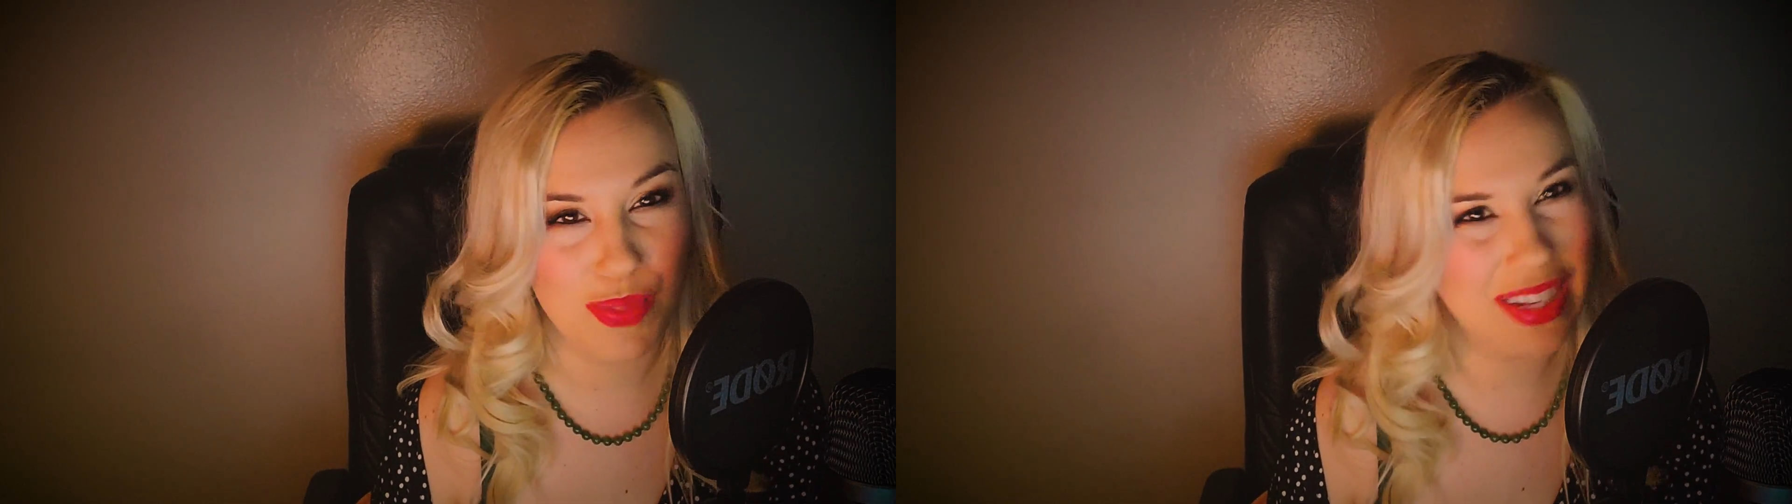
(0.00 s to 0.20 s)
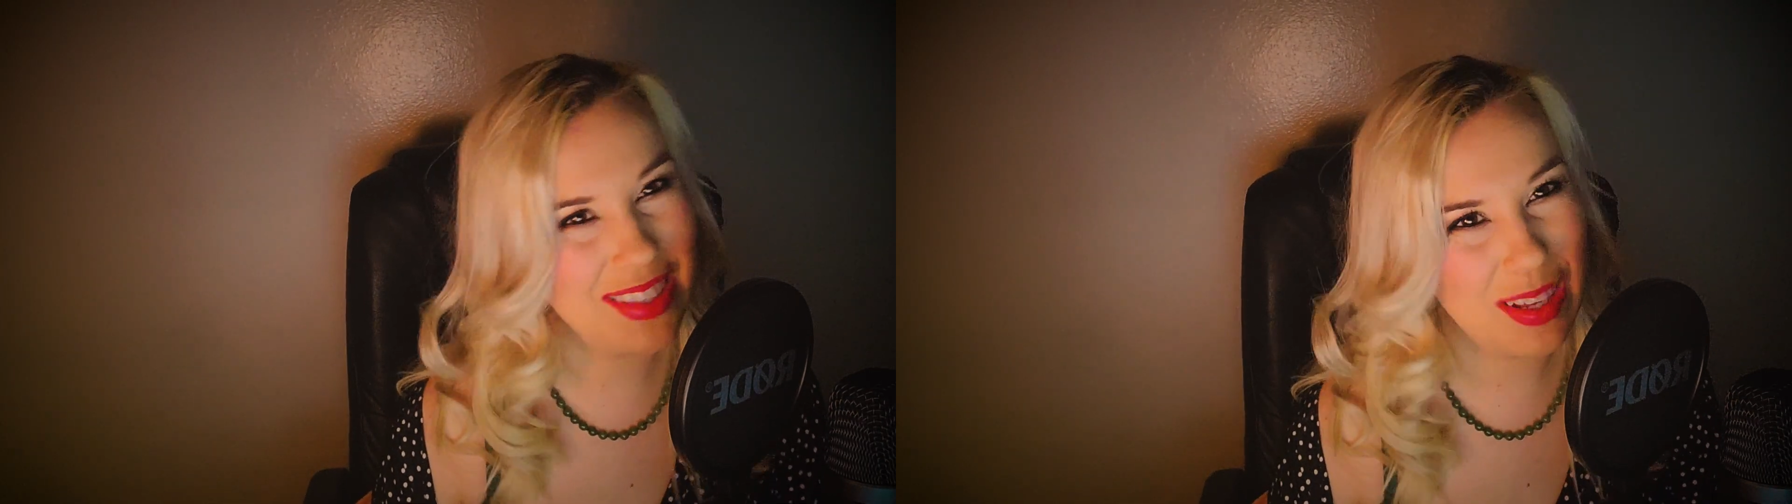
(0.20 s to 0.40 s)

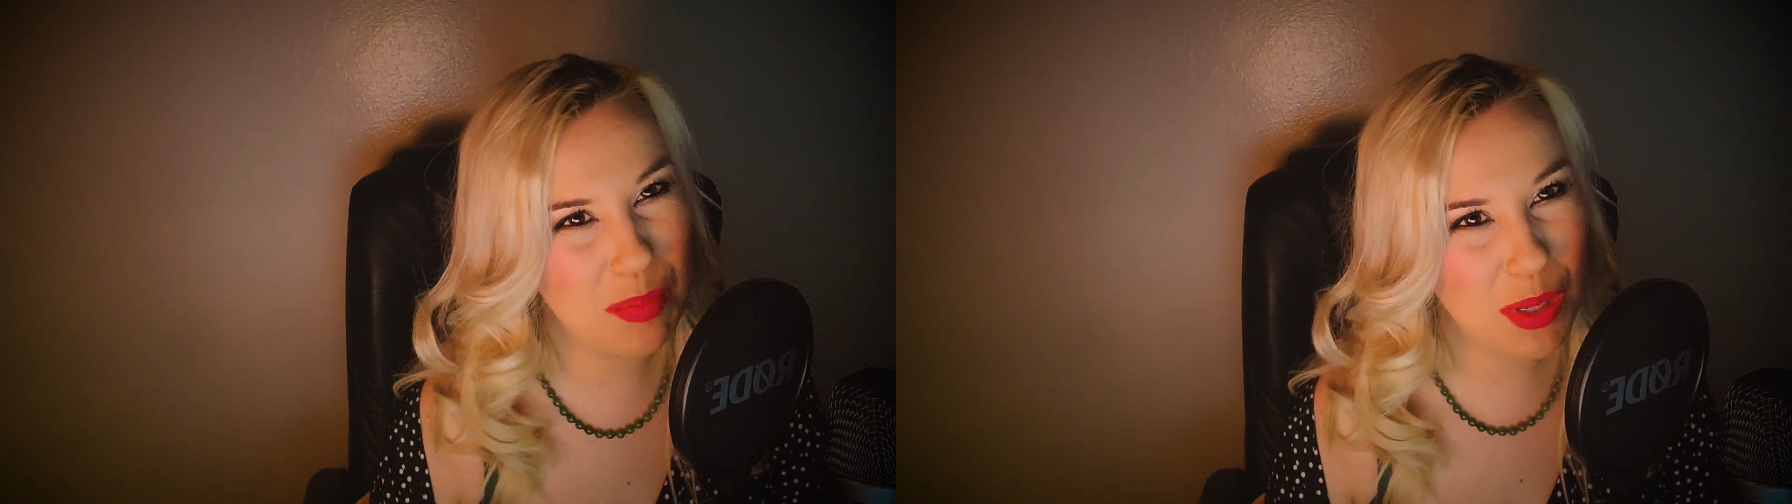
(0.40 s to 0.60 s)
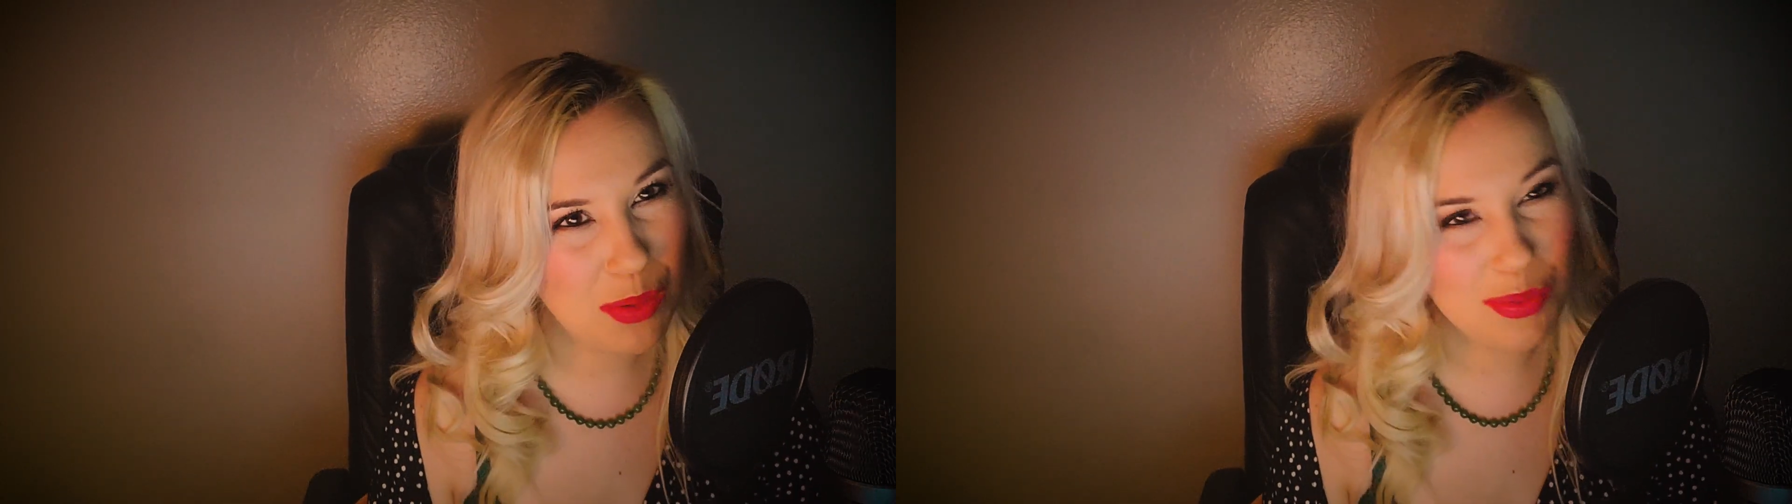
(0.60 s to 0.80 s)
Isn't that
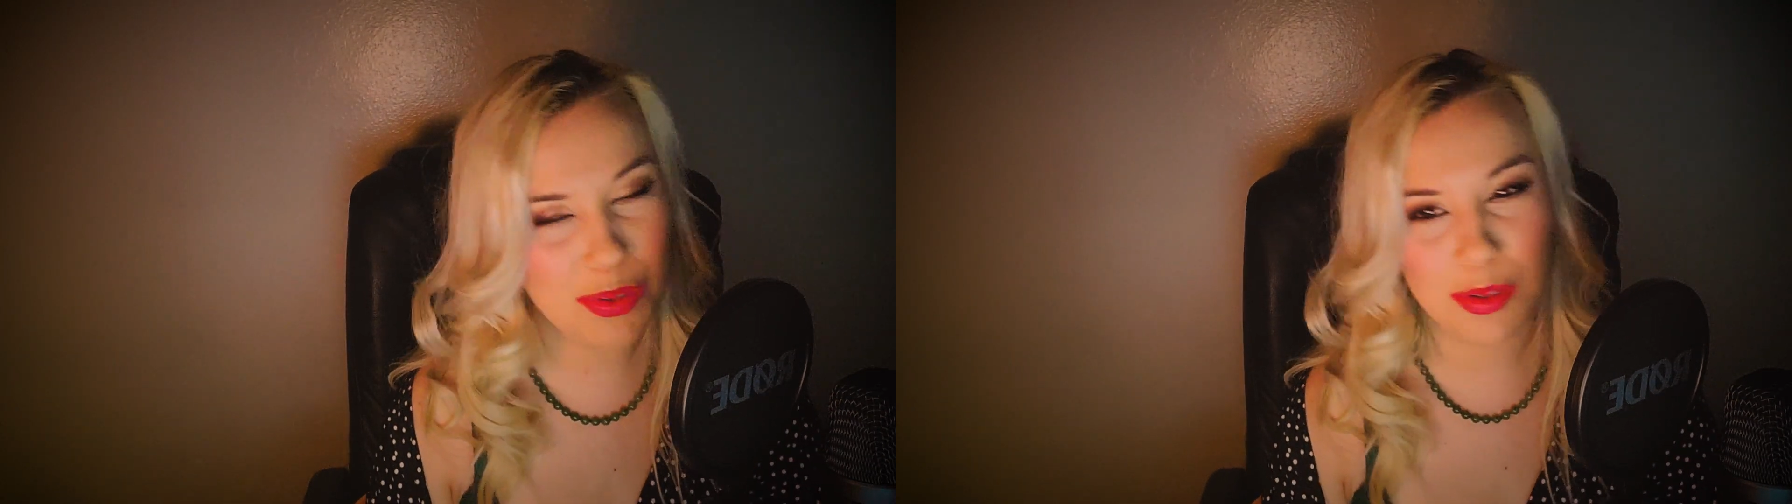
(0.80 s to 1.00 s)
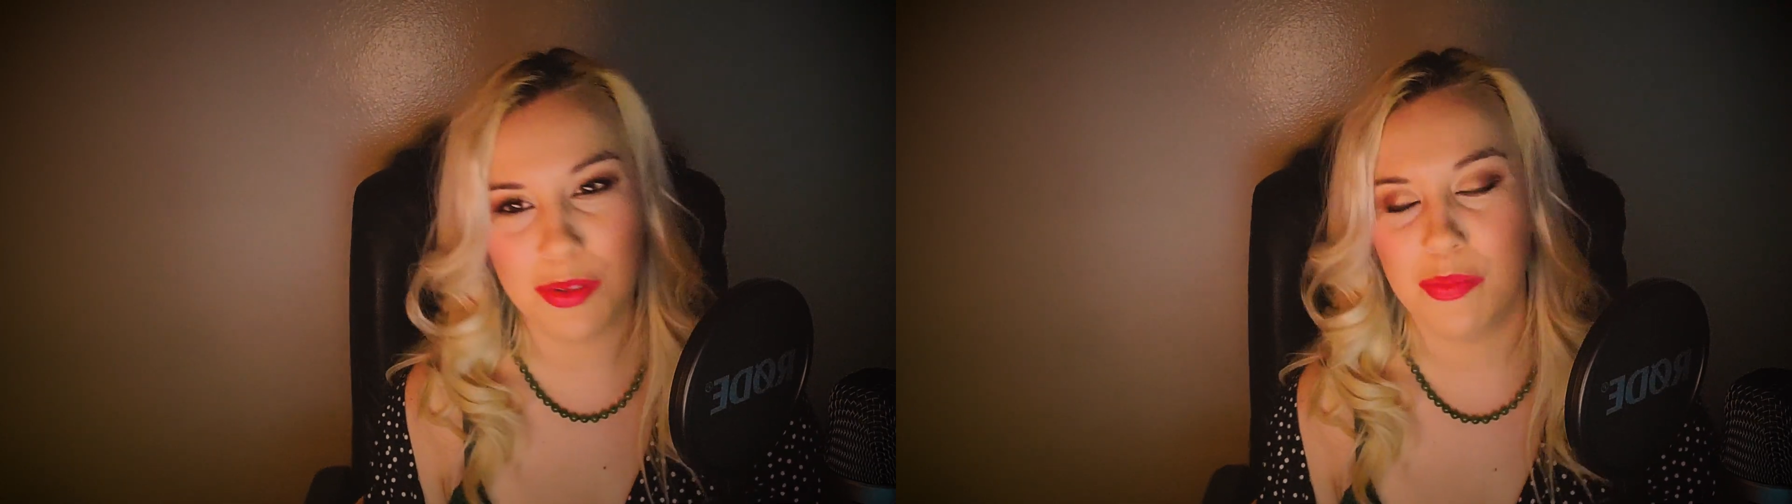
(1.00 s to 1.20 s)

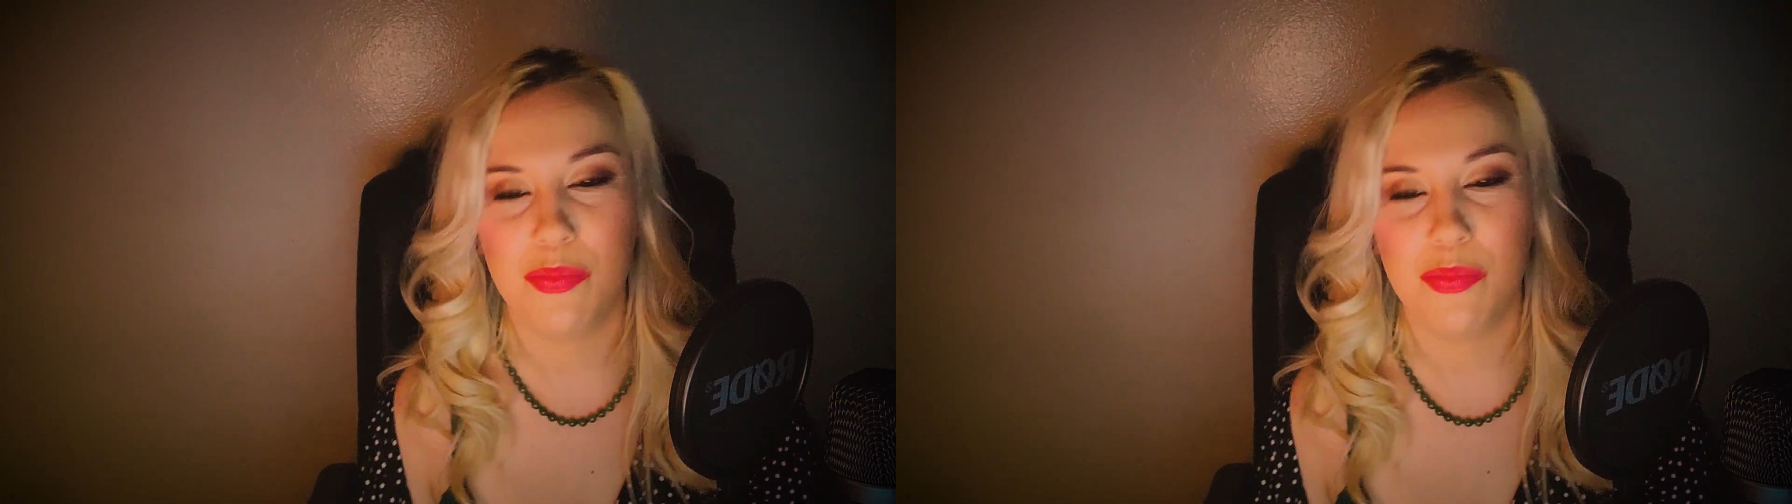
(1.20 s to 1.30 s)
beautiful?